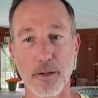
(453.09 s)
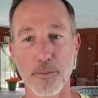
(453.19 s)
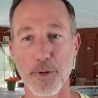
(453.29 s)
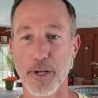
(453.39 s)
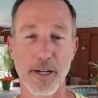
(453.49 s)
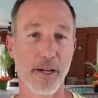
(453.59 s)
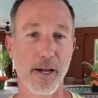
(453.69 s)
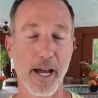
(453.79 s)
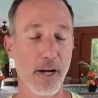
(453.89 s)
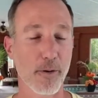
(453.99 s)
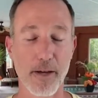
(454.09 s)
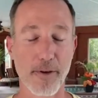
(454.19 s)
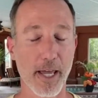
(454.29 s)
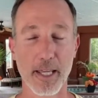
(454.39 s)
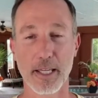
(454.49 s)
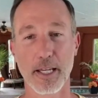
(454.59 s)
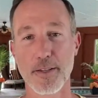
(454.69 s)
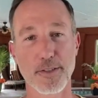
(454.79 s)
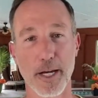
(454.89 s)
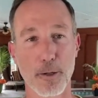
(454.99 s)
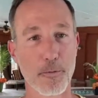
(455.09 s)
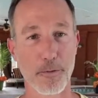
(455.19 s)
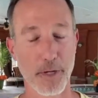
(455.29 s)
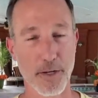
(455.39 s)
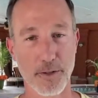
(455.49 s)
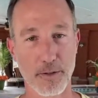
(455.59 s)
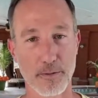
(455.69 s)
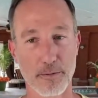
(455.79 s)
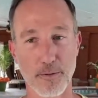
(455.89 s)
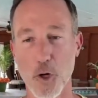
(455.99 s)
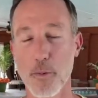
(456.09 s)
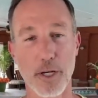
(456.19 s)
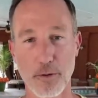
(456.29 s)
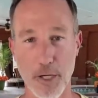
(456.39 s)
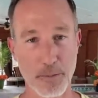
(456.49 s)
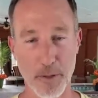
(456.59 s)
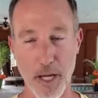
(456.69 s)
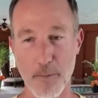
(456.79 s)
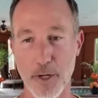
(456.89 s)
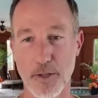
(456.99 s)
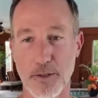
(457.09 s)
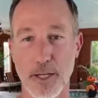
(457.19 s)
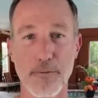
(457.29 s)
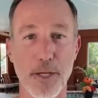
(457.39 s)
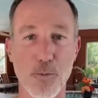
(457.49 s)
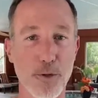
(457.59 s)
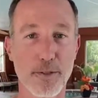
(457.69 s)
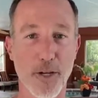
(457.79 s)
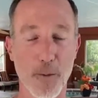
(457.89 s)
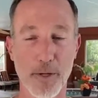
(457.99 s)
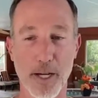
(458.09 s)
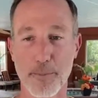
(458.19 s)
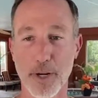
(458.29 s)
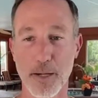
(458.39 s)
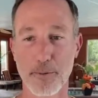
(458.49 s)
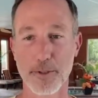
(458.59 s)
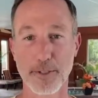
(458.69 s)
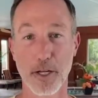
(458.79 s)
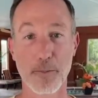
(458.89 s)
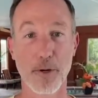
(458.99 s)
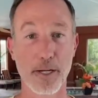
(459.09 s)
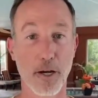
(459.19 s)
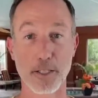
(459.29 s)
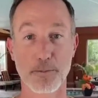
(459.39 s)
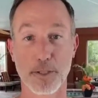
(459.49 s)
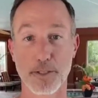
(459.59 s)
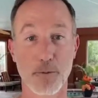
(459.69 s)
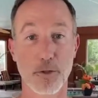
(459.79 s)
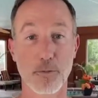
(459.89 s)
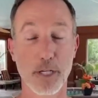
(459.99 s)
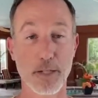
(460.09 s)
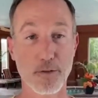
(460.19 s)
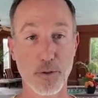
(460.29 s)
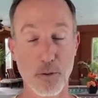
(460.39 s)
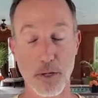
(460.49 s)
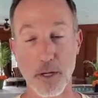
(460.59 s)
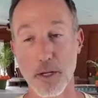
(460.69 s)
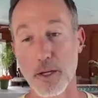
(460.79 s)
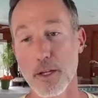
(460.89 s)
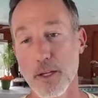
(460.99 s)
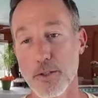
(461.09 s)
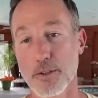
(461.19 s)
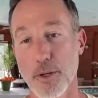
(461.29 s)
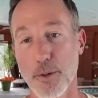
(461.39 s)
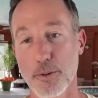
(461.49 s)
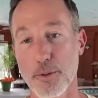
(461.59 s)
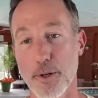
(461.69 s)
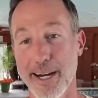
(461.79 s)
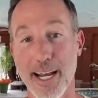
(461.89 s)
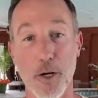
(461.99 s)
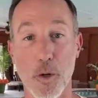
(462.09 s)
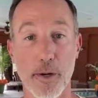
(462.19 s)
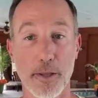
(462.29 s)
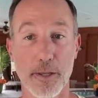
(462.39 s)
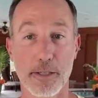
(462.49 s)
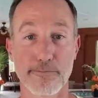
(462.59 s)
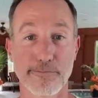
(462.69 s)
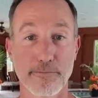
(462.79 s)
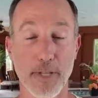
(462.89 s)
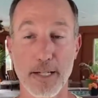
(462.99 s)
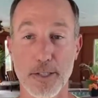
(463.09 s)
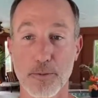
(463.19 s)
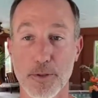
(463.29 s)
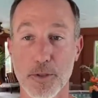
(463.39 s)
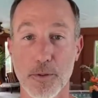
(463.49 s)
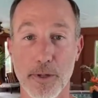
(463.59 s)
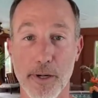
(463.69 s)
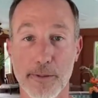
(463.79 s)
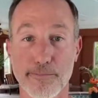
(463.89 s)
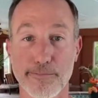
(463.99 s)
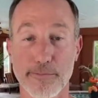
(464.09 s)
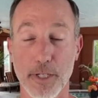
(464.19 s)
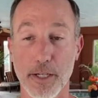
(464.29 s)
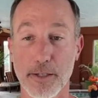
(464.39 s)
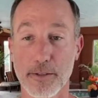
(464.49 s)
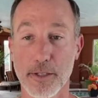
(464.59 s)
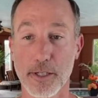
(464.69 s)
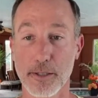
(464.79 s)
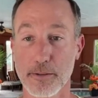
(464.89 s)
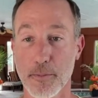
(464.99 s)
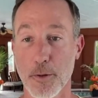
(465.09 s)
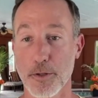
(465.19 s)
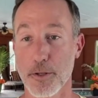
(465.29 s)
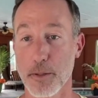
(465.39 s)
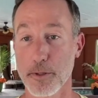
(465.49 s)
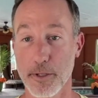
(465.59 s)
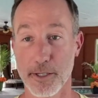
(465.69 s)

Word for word: But I don't have any insider information. Nobody trusts me that much. And if they would tell me, I probably wouldn't tell anybody else because I wouldn't want to get sued. So I don't know anything. That's just what's going on. And uh, let me know what you think about that.